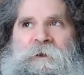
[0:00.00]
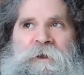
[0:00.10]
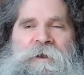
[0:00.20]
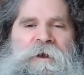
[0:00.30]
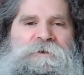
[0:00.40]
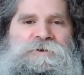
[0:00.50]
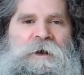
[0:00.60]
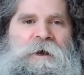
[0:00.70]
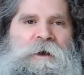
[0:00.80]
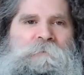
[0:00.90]
I got a
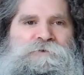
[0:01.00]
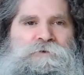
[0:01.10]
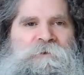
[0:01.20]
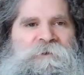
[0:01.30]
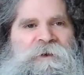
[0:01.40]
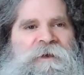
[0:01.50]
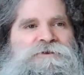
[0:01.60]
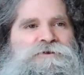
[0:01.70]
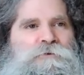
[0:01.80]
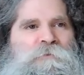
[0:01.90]
job. During the
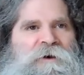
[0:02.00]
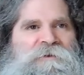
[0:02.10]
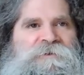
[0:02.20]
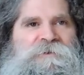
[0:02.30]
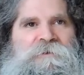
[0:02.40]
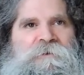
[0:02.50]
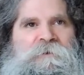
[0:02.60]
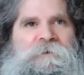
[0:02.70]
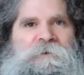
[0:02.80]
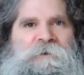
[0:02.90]
next 2 months,
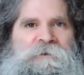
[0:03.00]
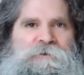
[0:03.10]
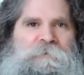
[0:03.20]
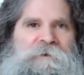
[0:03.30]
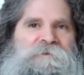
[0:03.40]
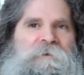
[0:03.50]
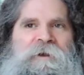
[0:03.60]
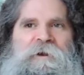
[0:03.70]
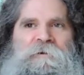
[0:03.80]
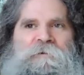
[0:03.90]
the rest of my
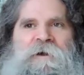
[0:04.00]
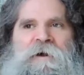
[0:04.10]
hair